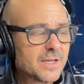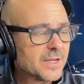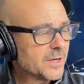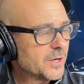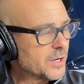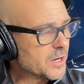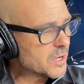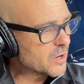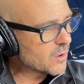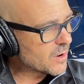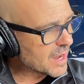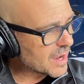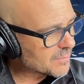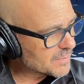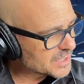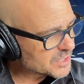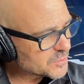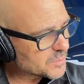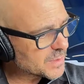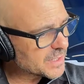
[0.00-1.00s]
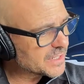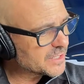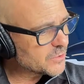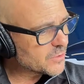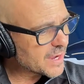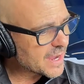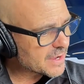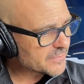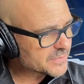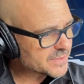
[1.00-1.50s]
Know how much money you
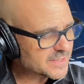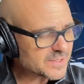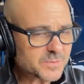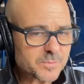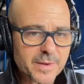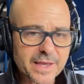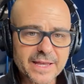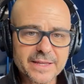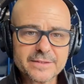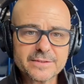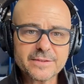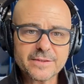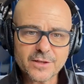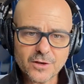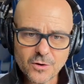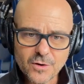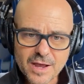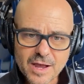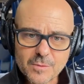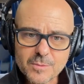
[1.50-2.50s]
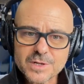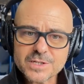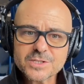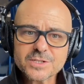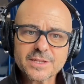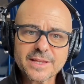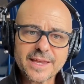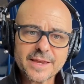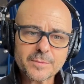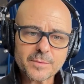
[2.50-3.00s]
have to spend, know how much
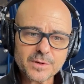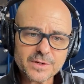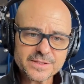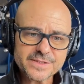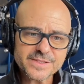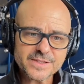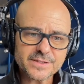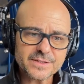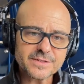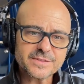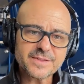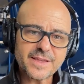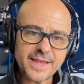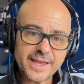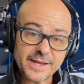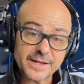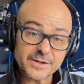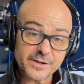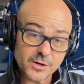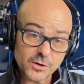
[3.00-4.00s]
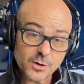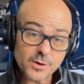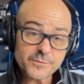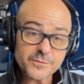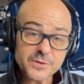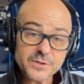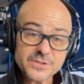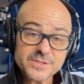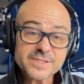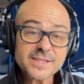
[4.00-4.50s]
labor it's going to take, know if
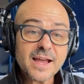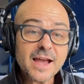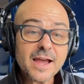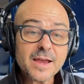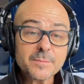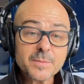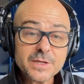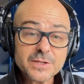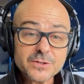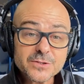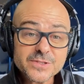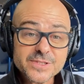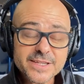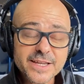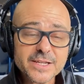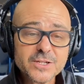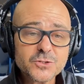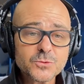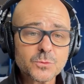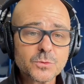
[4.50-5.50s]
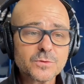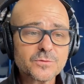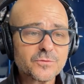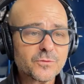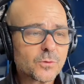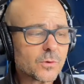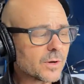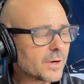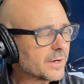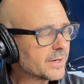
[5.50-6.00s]
there's time in your schedule
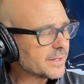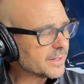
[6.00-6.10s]
for it,